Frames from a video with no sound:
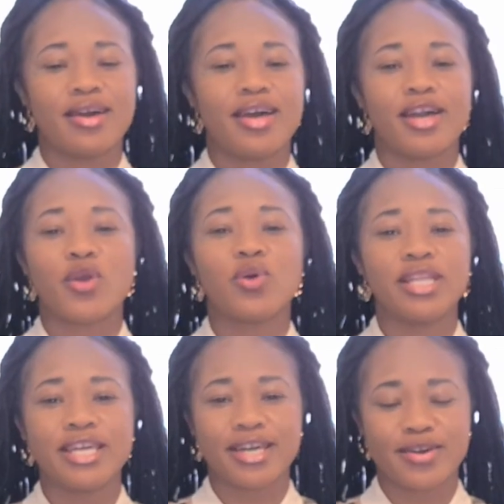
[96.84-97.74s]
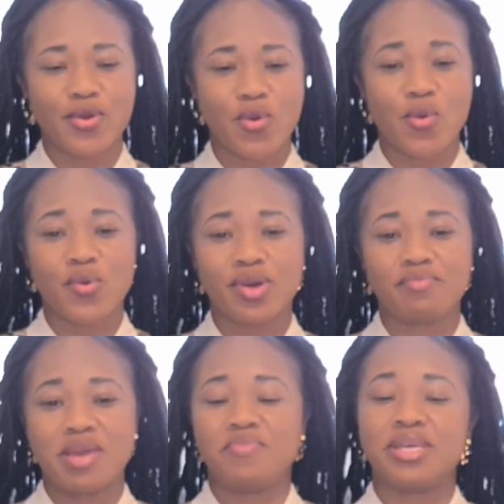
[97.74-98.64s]
a colleague or
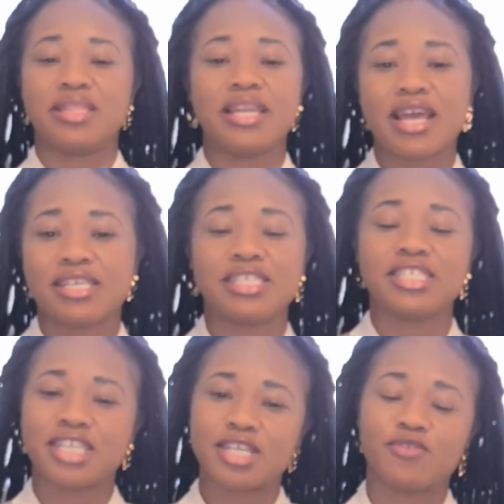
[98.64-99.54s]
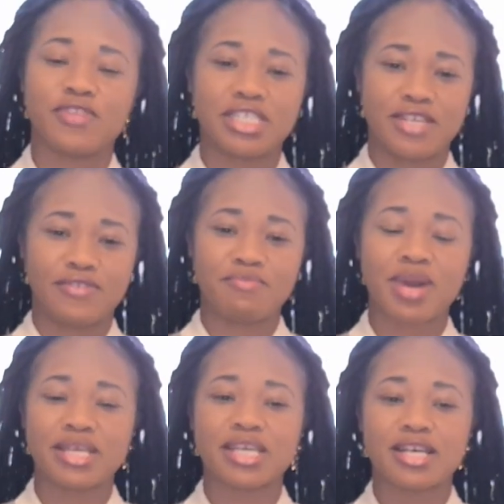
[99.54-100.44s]
maybe the nurse in charge of the shift might